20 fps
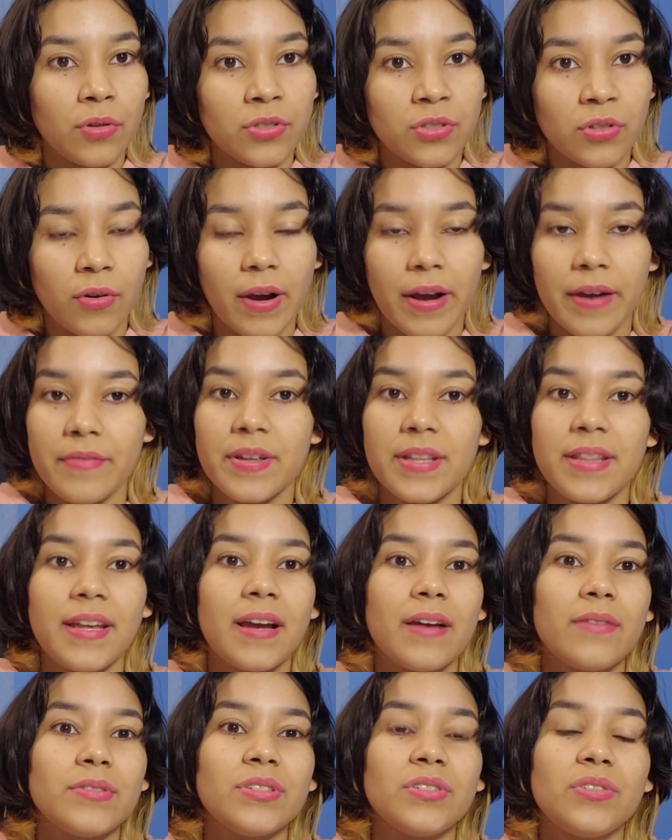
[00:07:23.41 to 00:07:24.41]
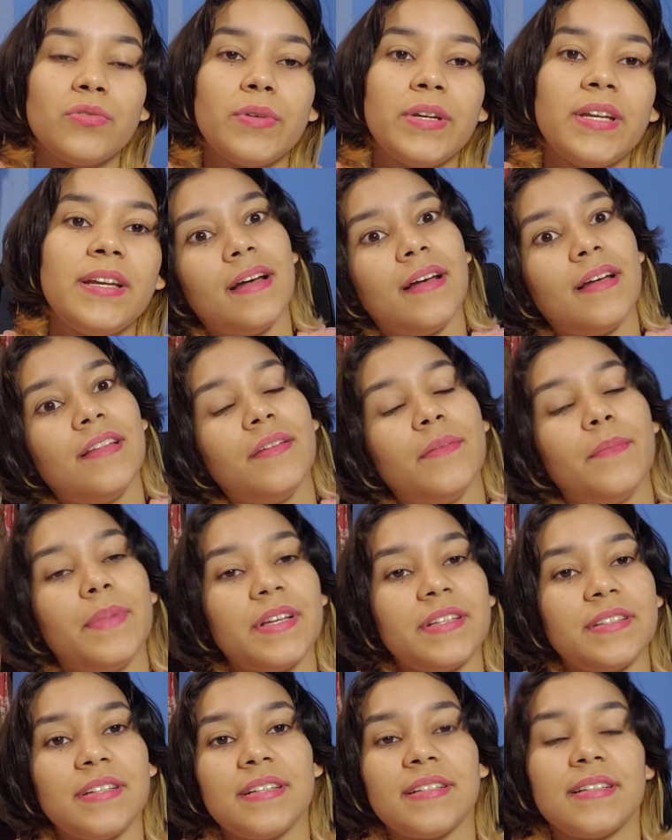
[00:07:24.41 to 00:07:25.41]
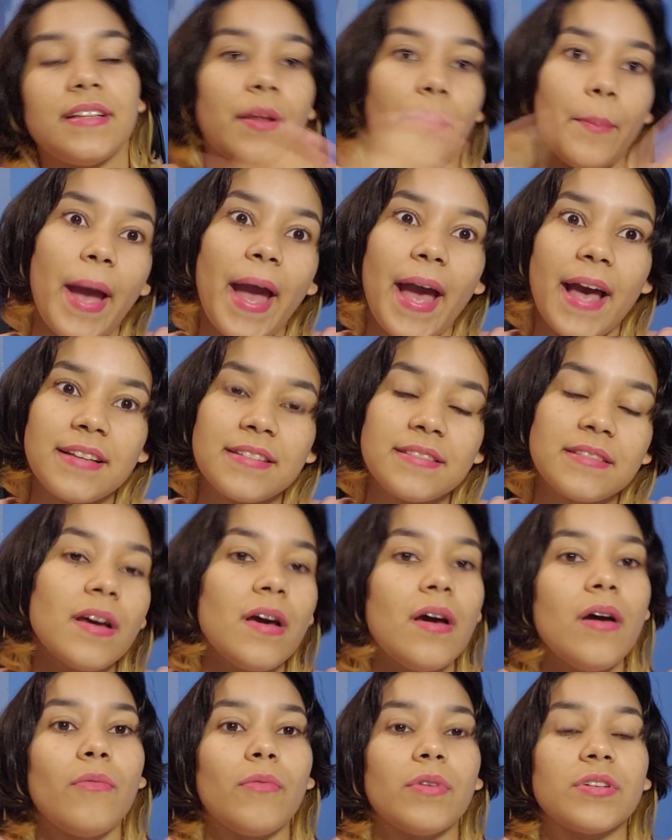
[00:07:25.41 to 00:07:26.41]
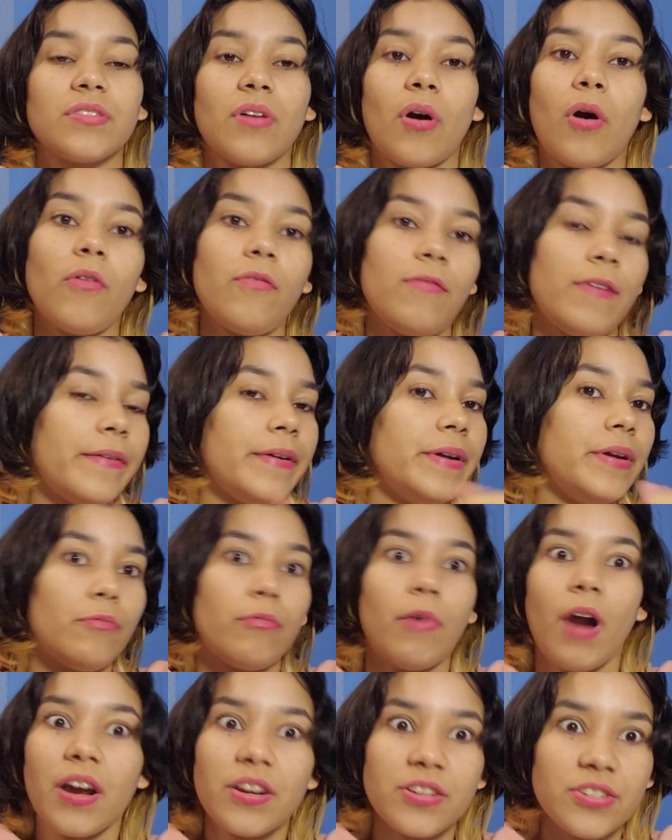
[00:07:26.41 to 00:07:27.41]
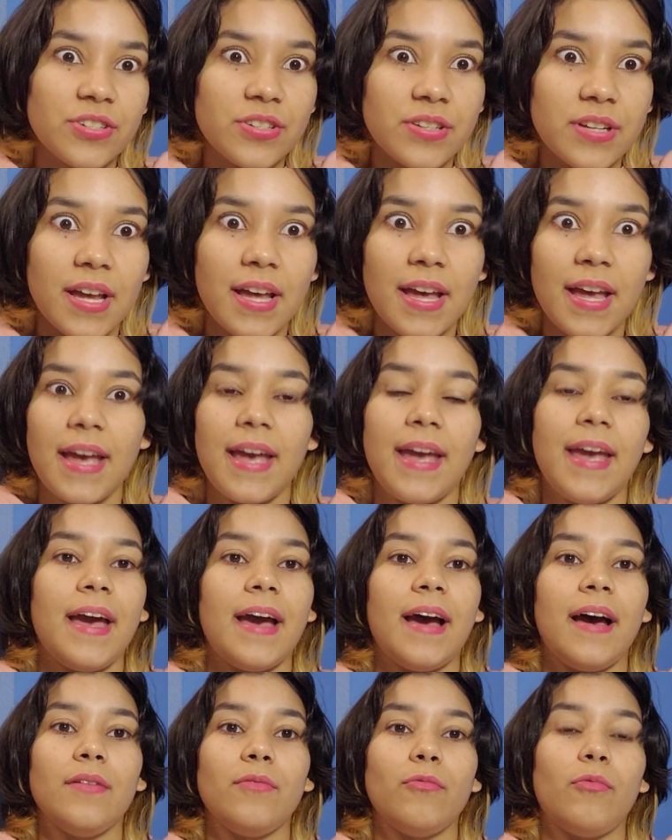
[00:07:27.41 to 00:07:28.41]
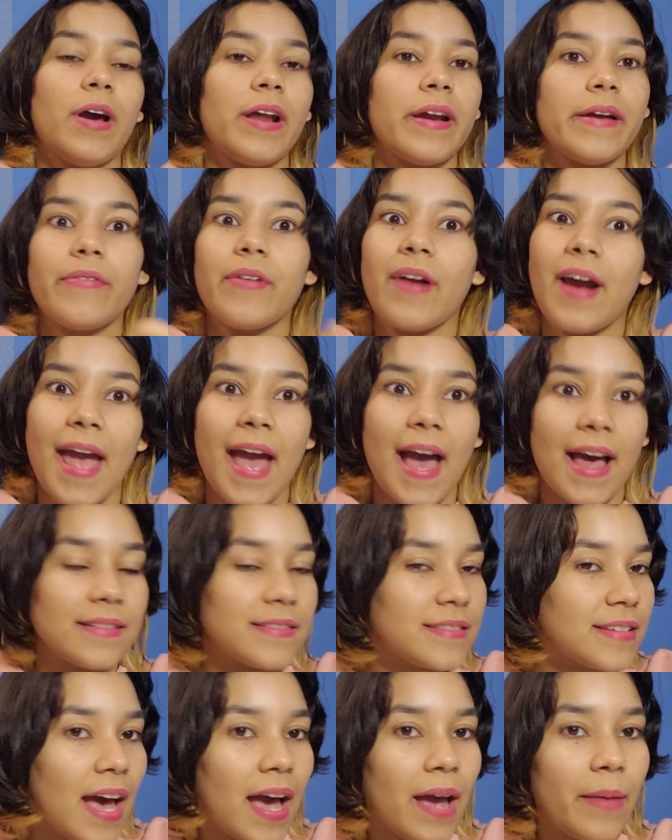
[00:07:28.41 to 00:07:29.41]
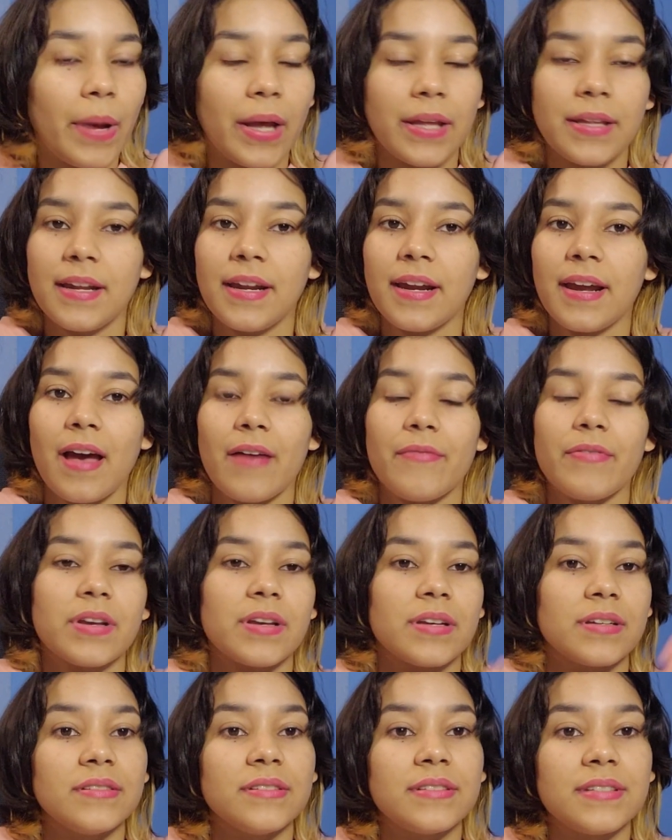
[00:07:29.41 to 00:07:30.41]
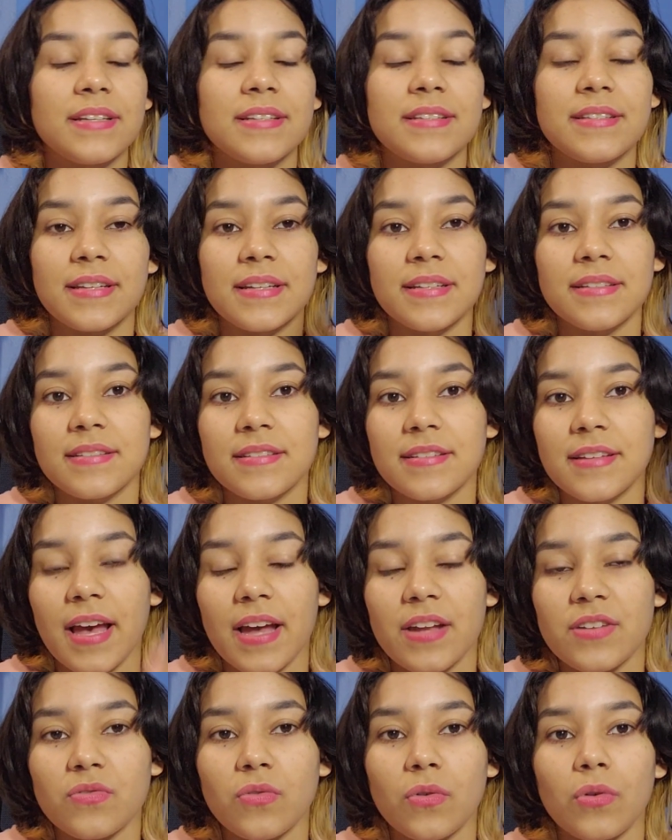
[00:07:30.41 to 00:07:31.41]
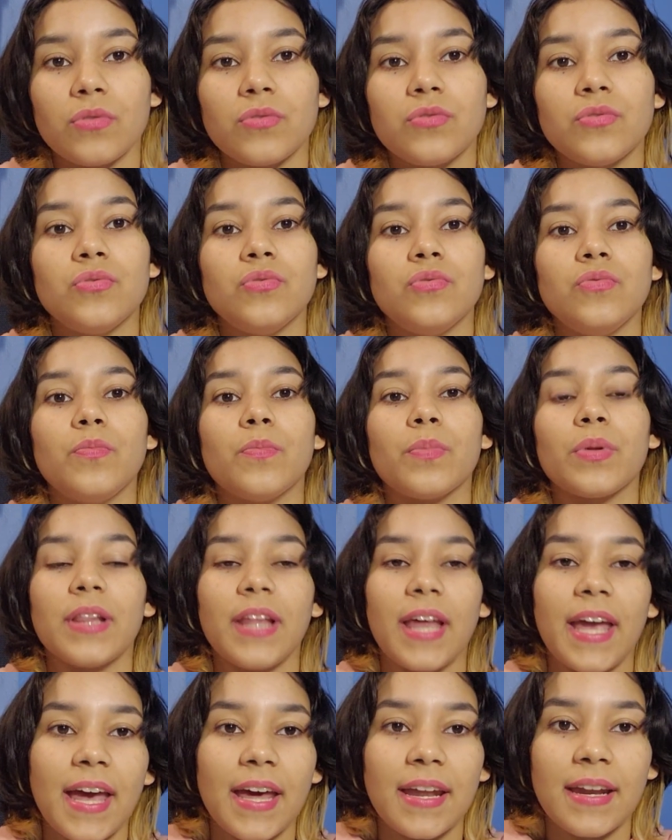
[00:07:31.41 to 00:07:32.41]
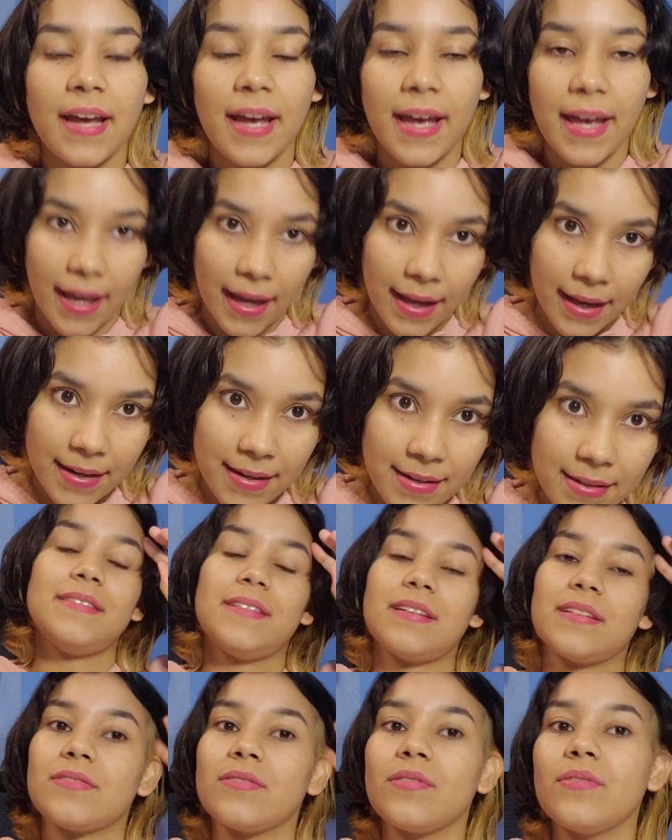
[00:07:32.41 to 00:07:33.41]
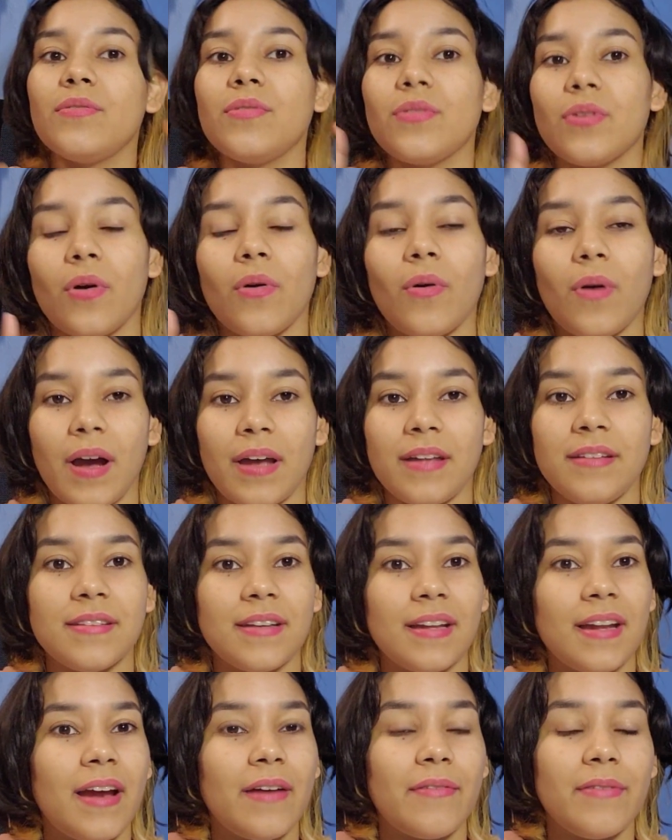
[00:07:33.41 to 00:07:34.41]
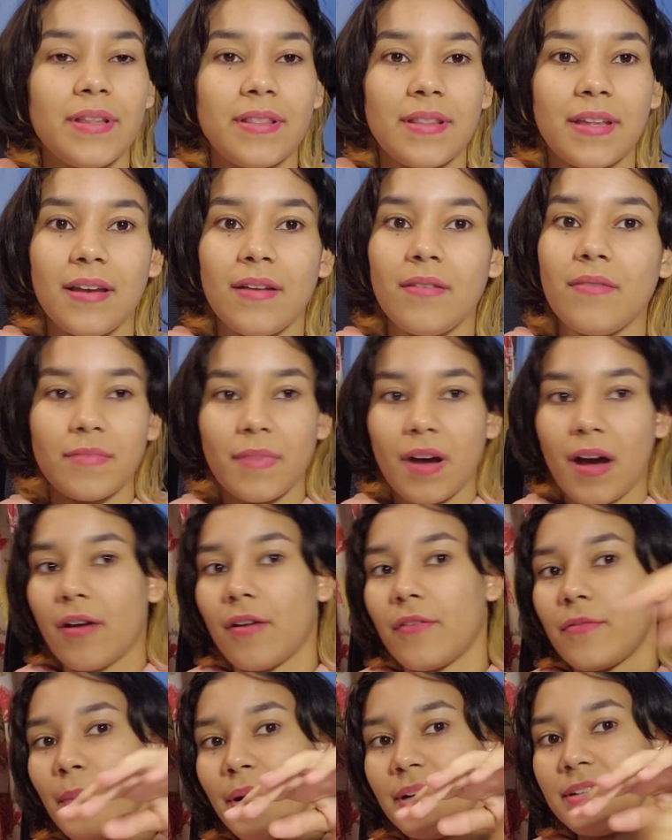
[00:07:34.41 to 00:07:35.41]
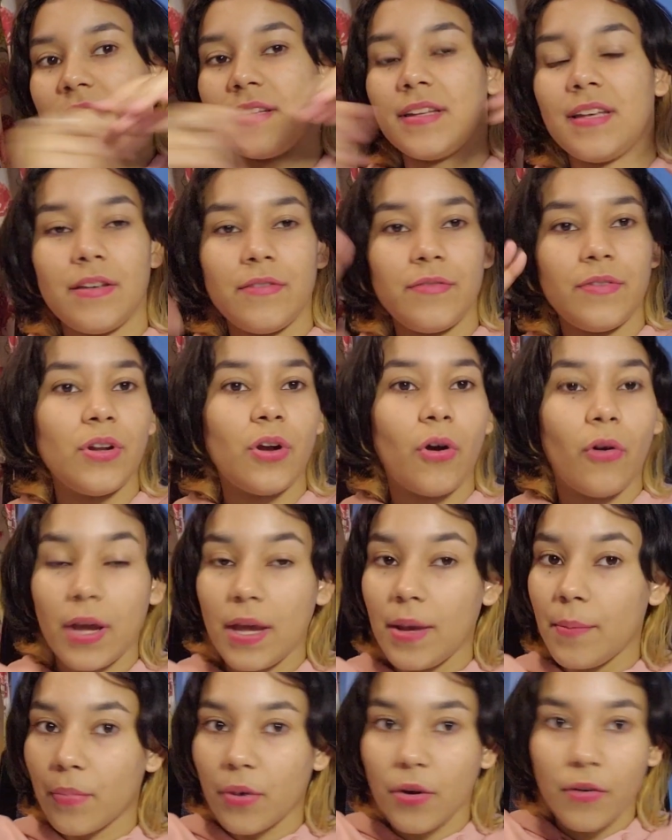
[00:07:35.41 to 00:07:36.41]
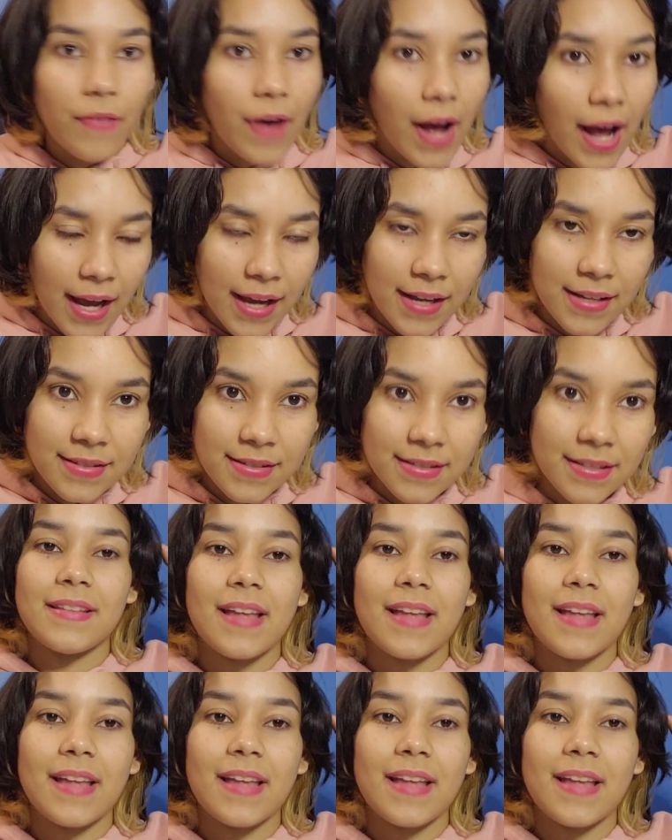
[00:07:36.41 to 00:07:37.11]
So everything I was doing in the business in the past was all very rushed, and whenever I had time, I didn't have a consistent schedule to plan ahead. Just so you know, I did everything out of my sleeve, improvised.